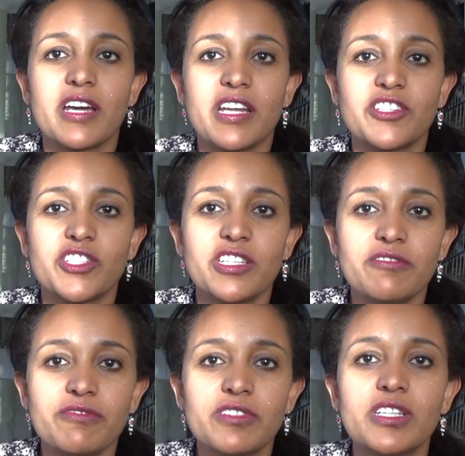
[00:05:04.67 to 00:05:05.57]
achieve.
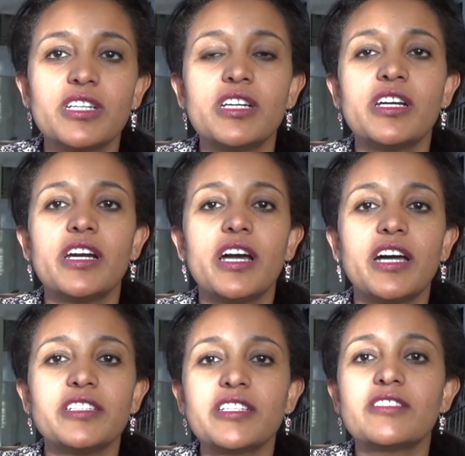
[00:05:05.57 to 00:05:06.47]
I
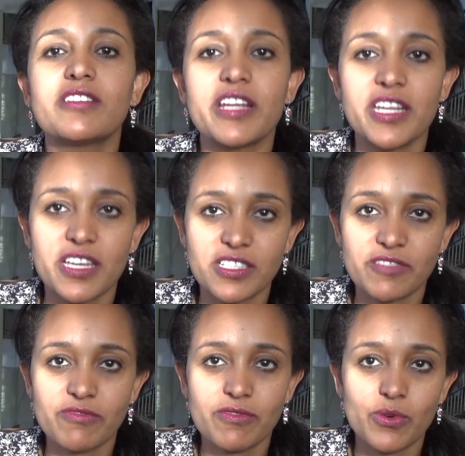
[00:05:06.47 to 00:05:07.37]
think training is
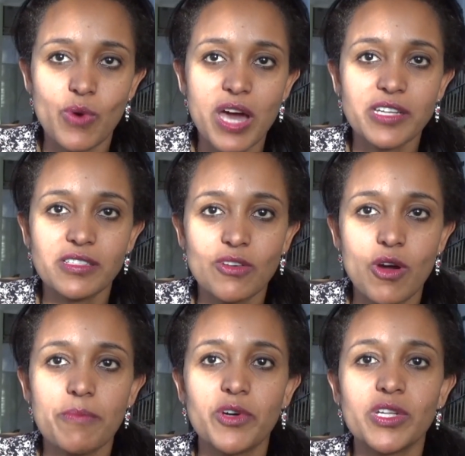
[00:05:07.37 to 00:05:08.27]
one
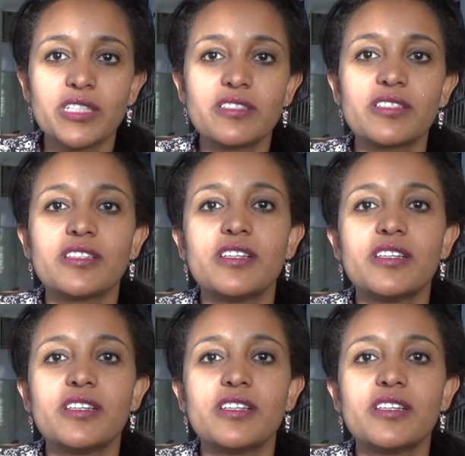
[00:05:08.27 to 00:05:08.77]
component.